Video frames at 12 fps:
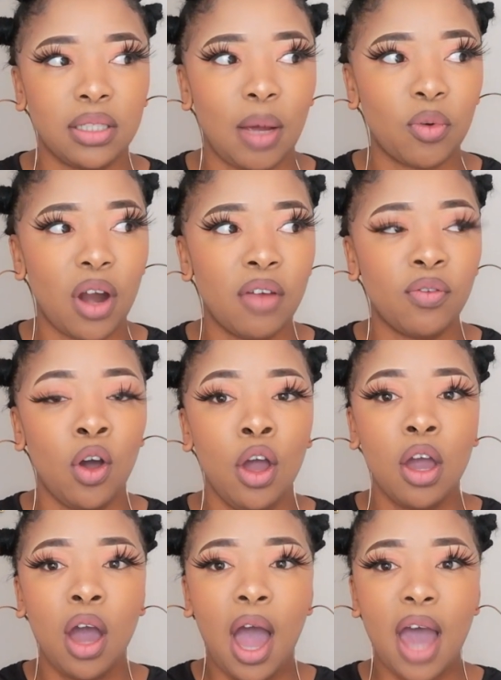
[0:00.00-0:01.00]
I'm crying for
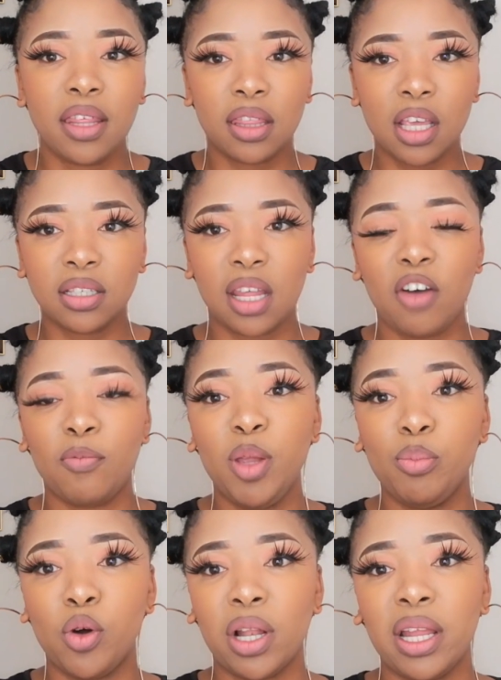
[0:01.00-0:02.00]
other things that I've
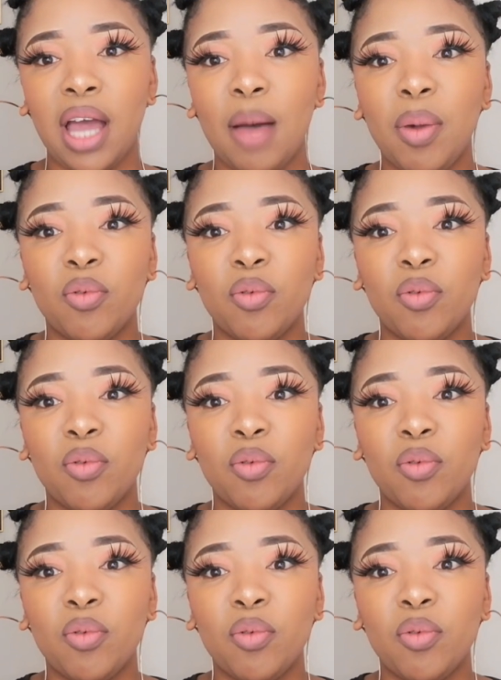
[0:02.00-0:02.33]
been bottling up.